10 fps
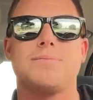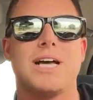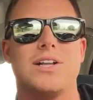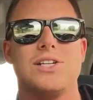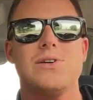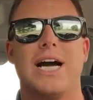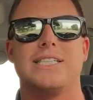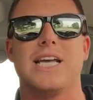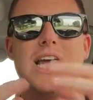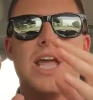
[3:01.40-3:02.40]
I'm telling you
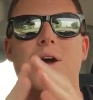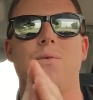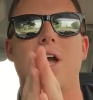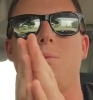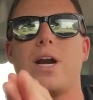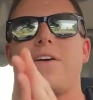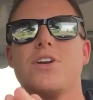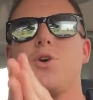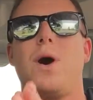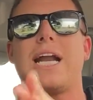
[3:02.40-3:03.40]
guys. Whatever
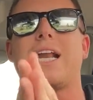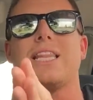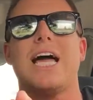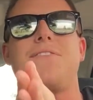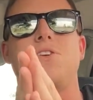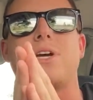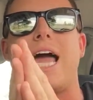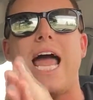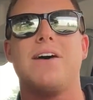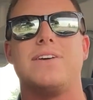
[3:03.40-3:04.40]
you want out of life, you can
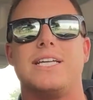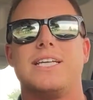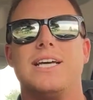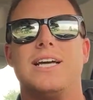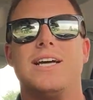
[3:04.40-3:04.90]
have it.